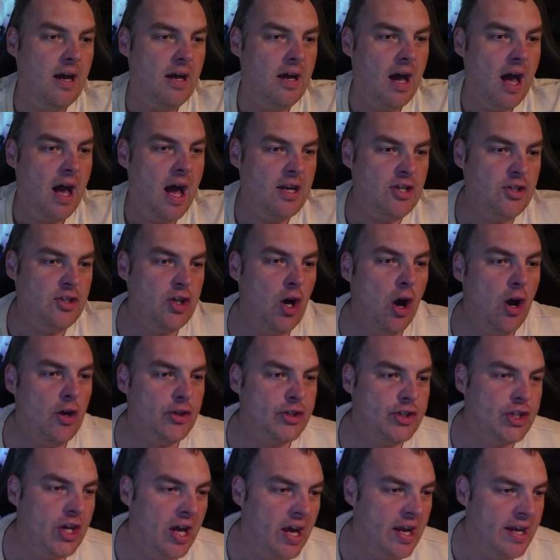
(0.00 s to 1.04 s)
And
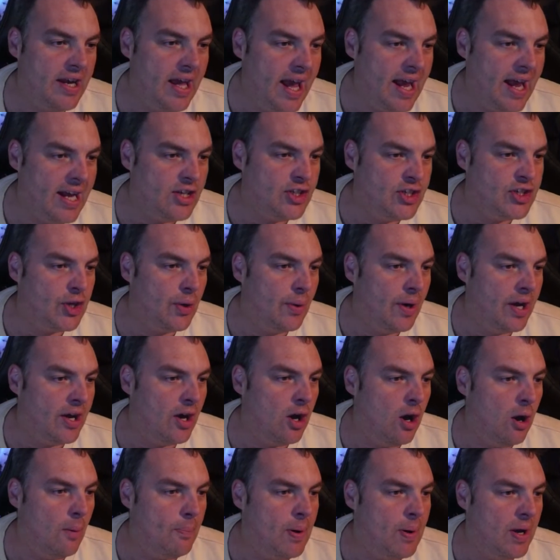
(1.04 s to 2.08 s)
Dawson into an
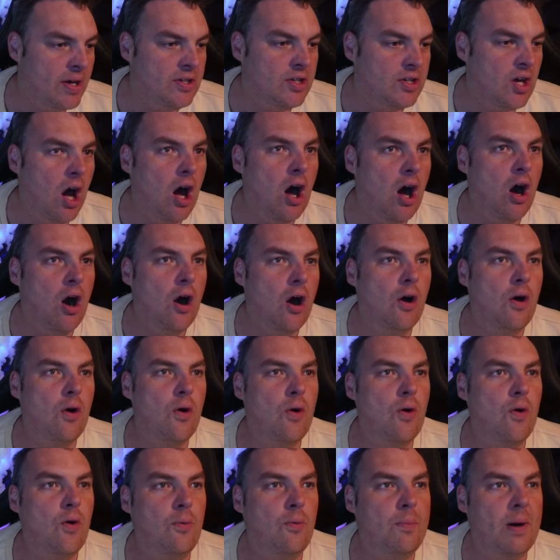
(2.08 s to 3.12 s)
open
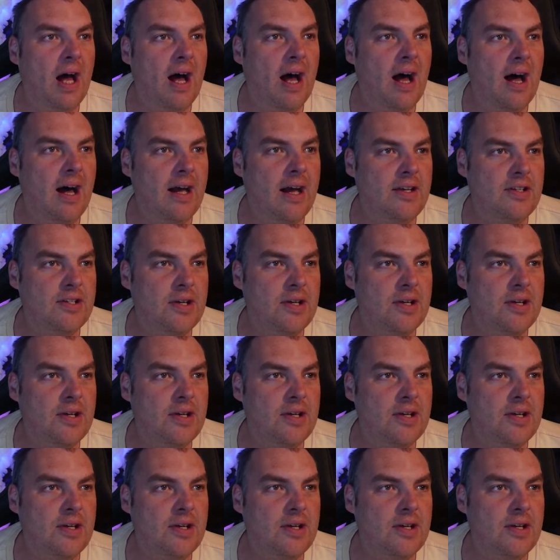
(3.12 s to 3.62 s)
goal behind.